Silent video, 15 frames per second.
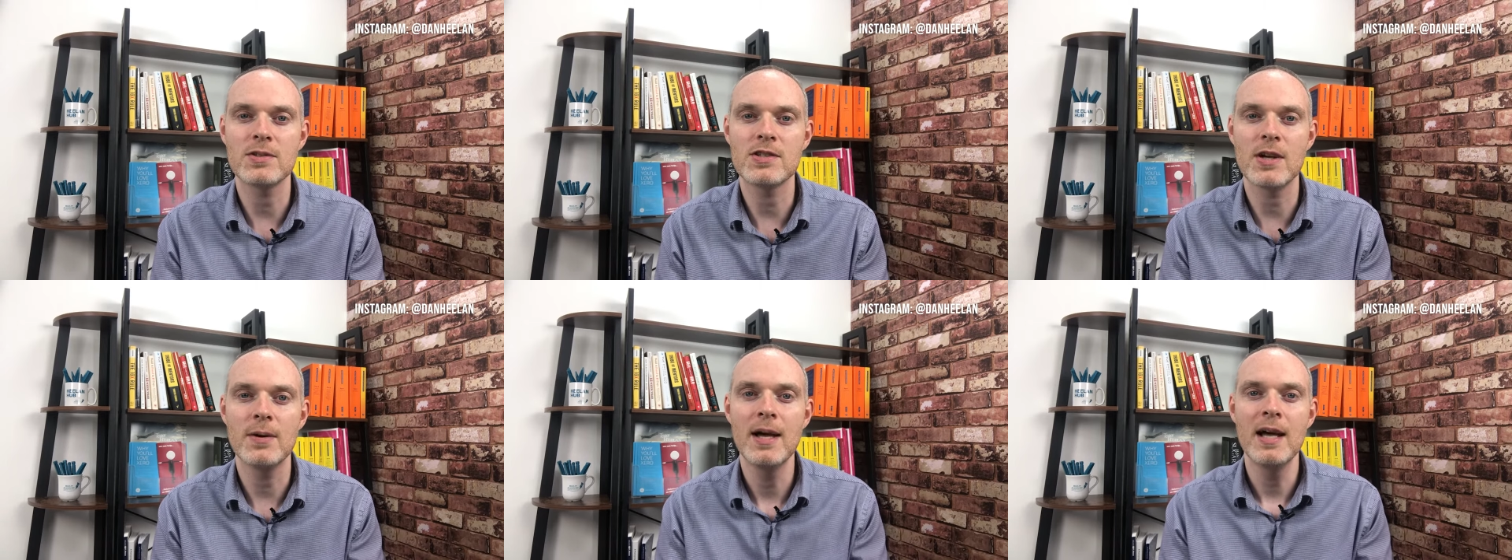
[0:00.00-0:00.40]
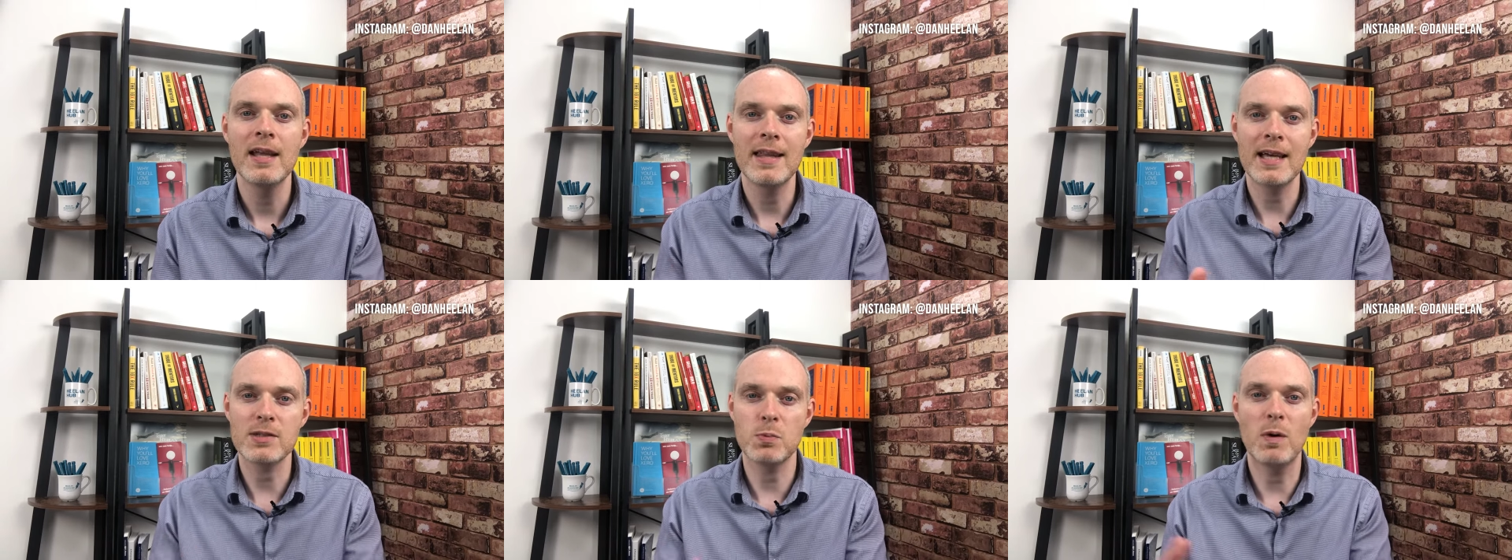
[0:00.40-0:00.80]
So
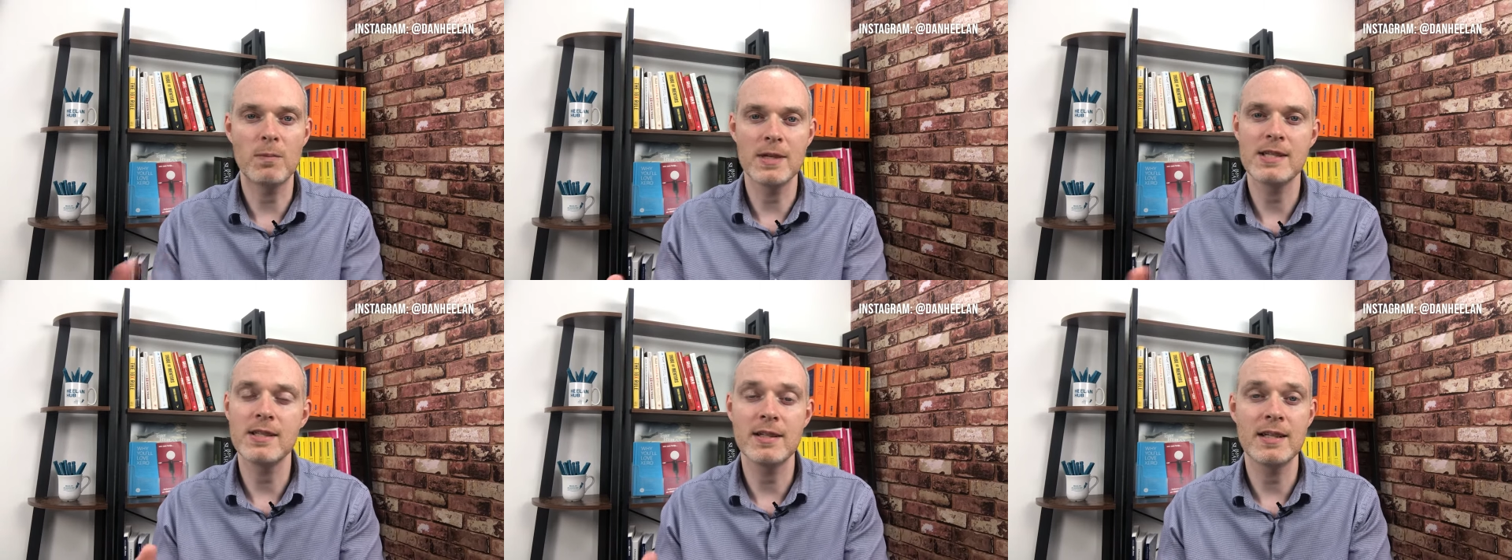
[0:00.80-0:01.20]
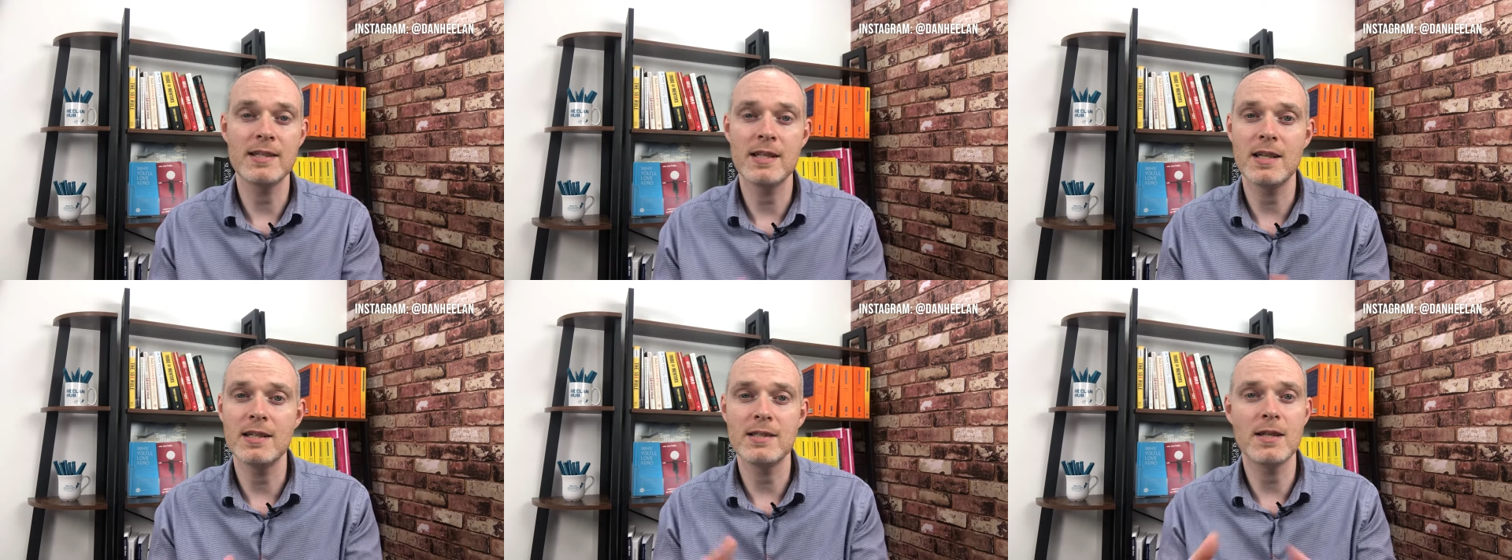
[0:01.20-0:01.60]
that's one reason is
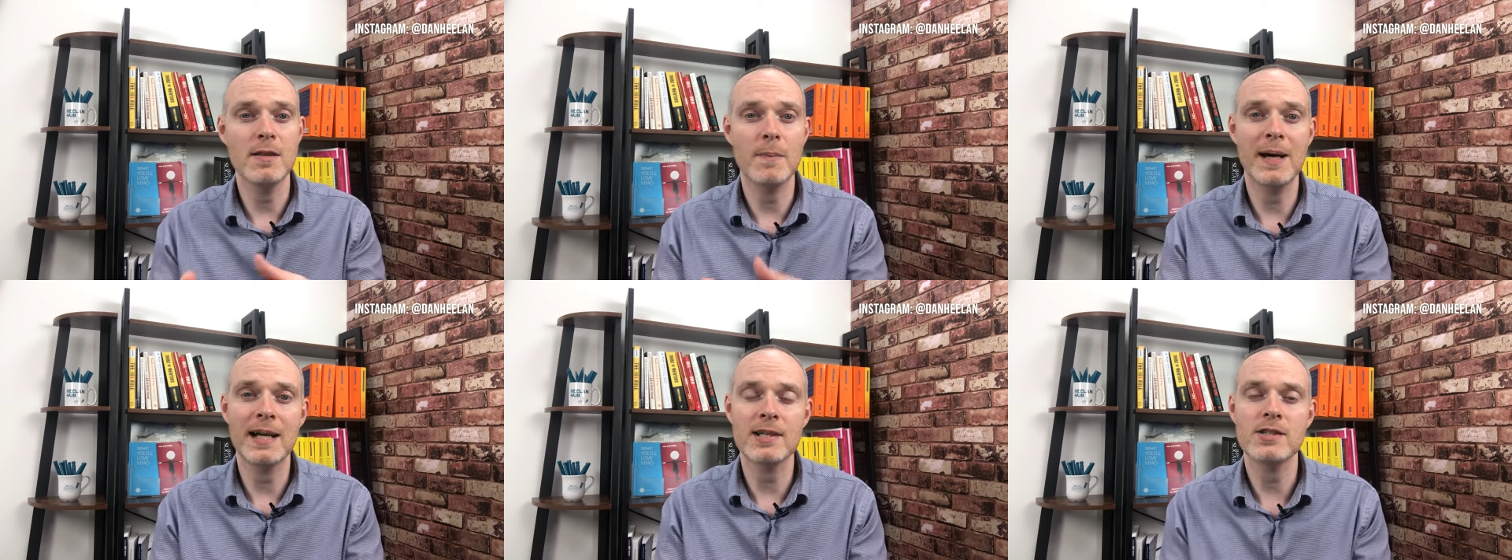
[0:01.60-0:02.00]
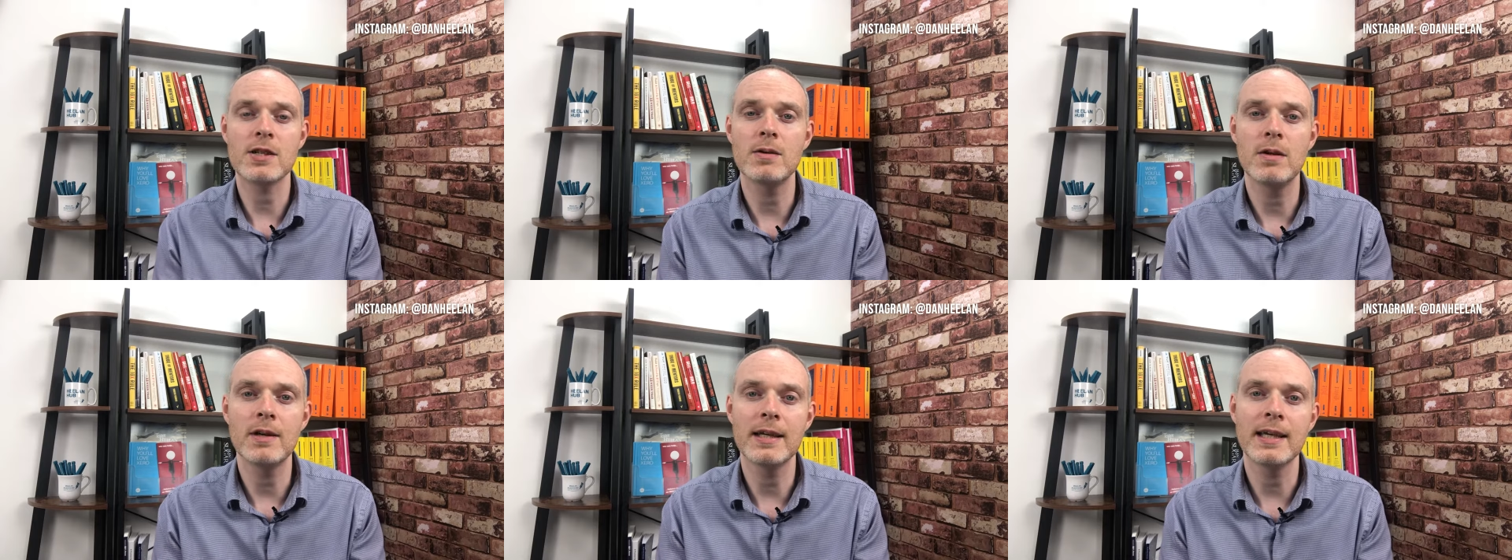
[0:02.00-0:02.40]
that the banks
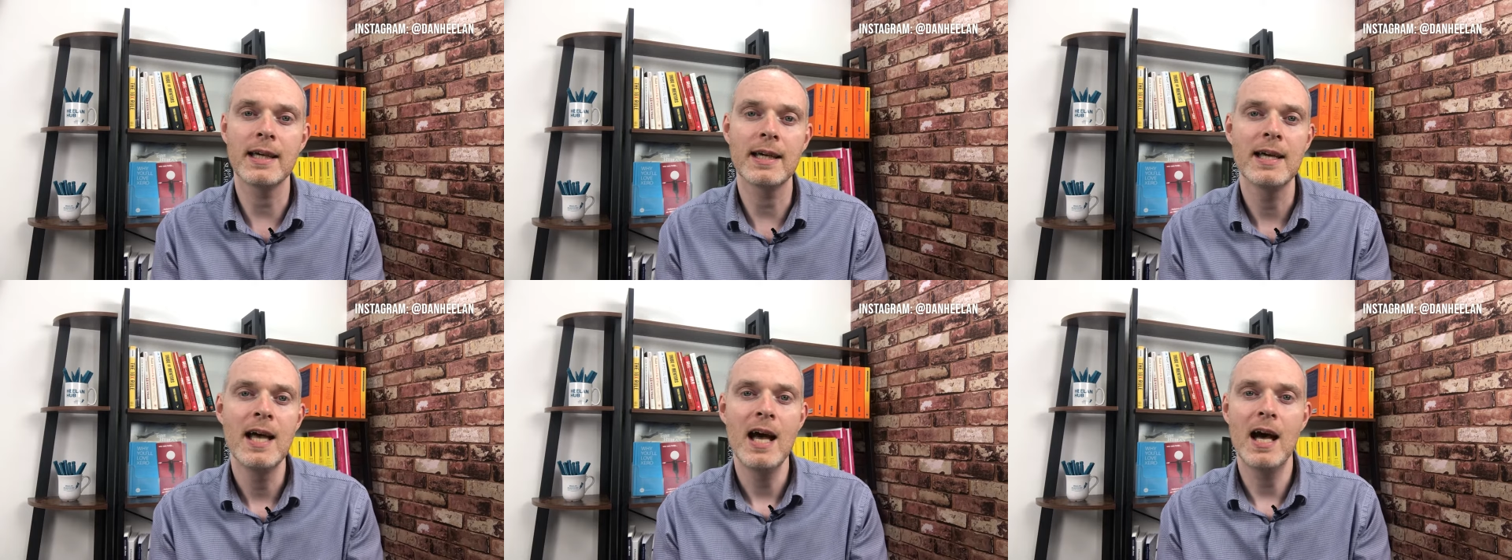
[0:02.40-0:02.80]
don't like it.